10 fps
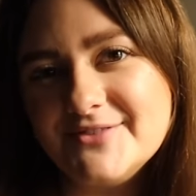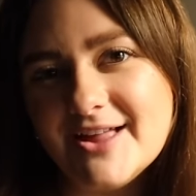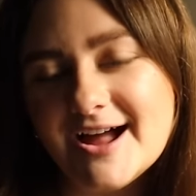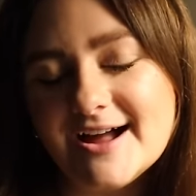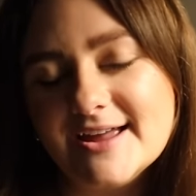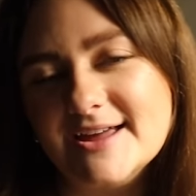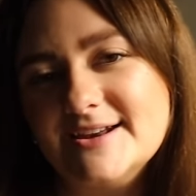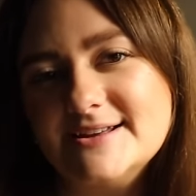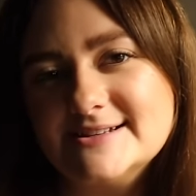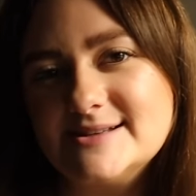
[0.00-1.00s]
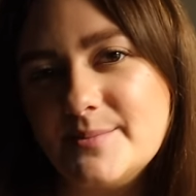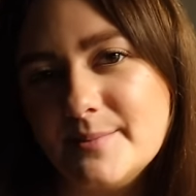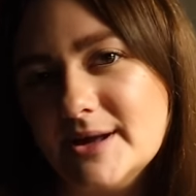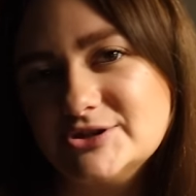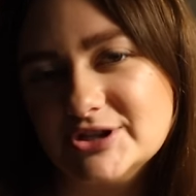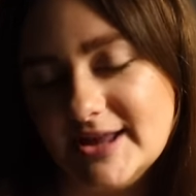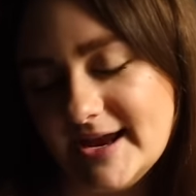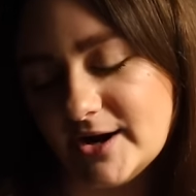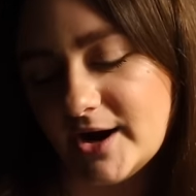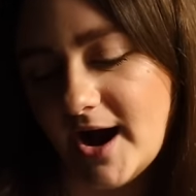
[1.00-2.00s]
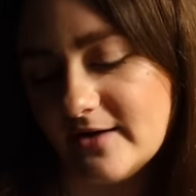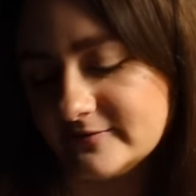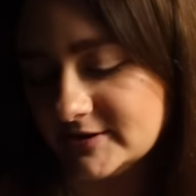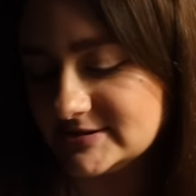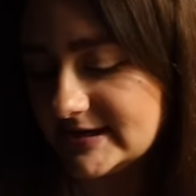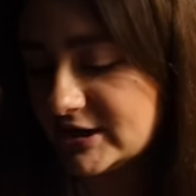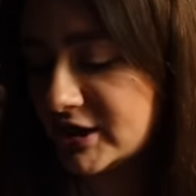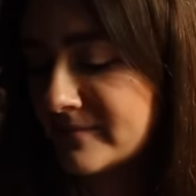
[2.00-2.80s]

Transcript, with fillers: Vlog, and it is much later after dinner,